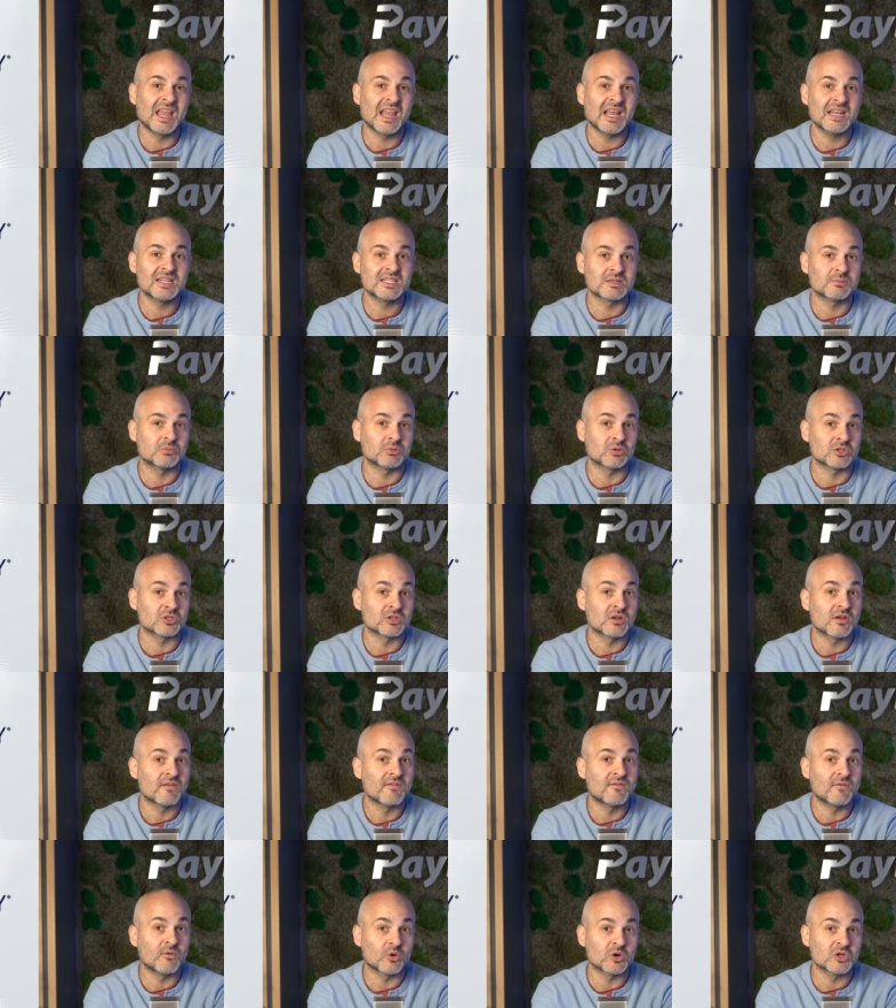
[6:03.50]
and supports
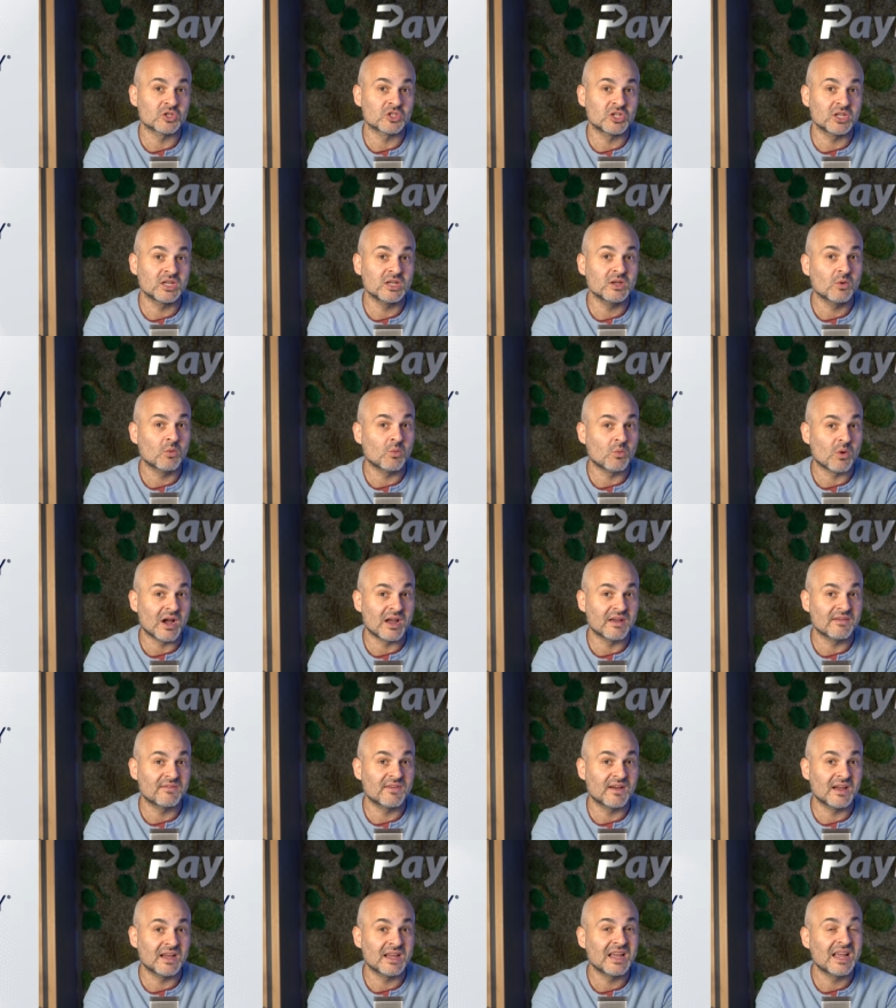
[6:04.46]
4G, Wi
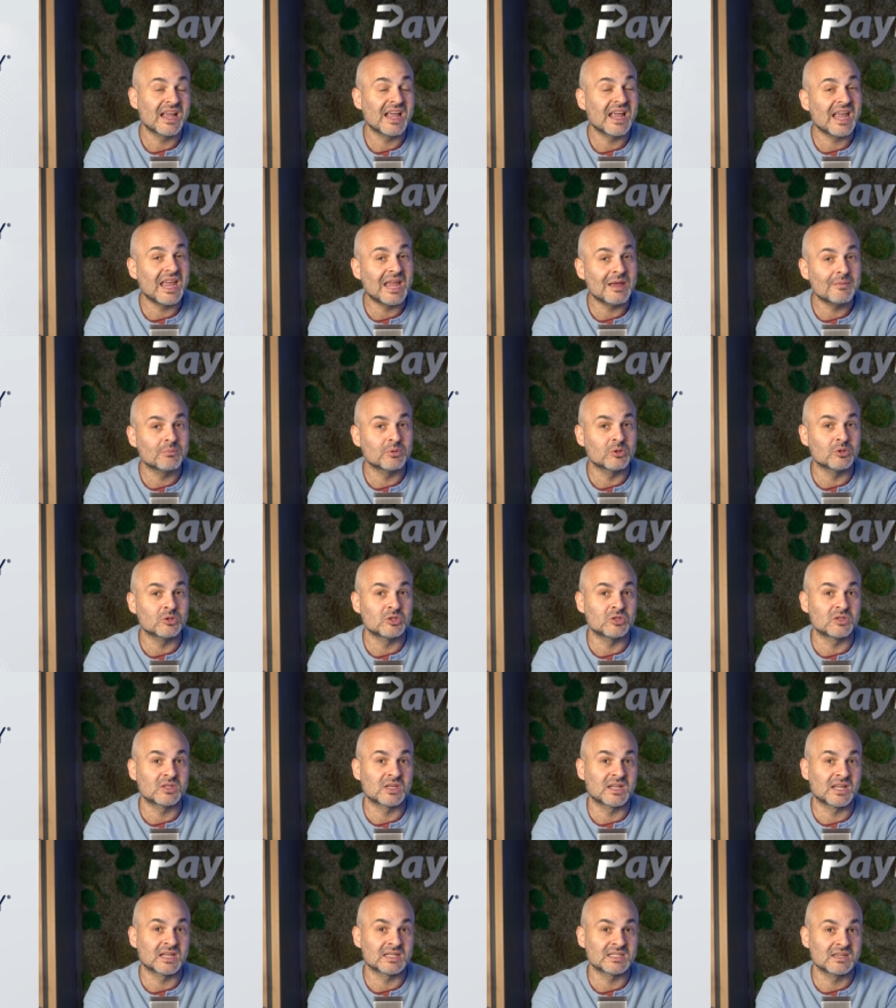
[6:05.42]
Fi, and Bluetooth
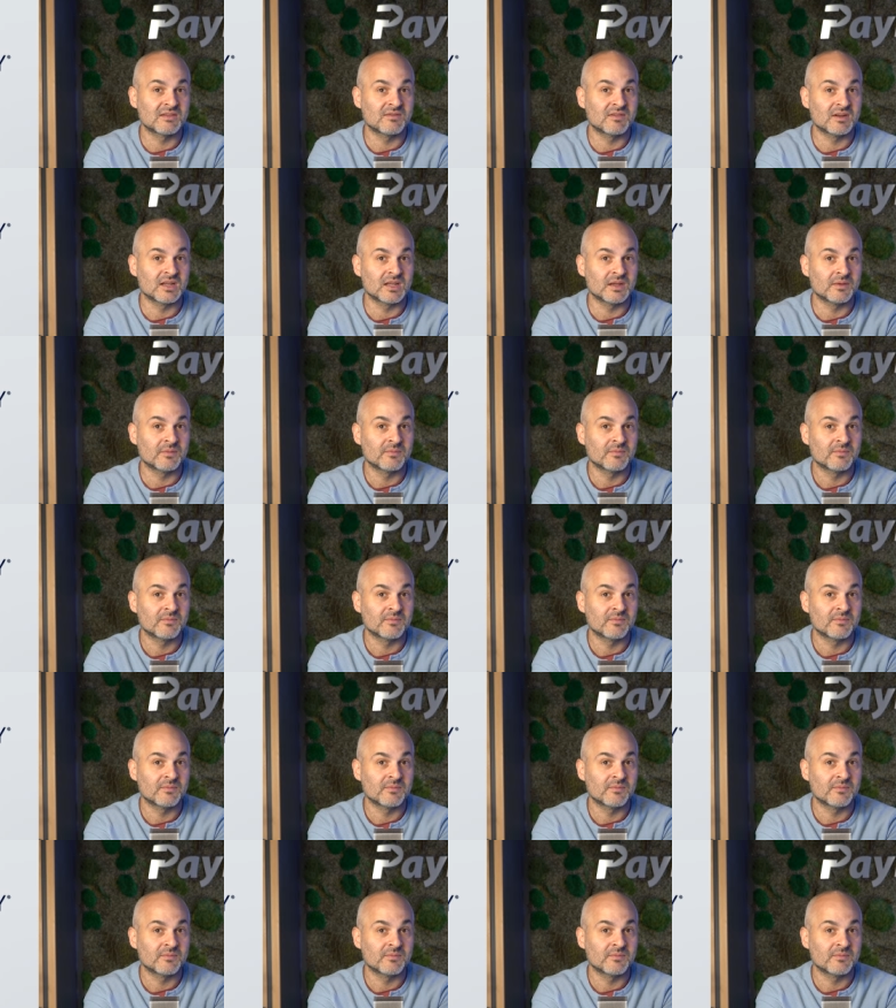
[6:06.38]
connectivity.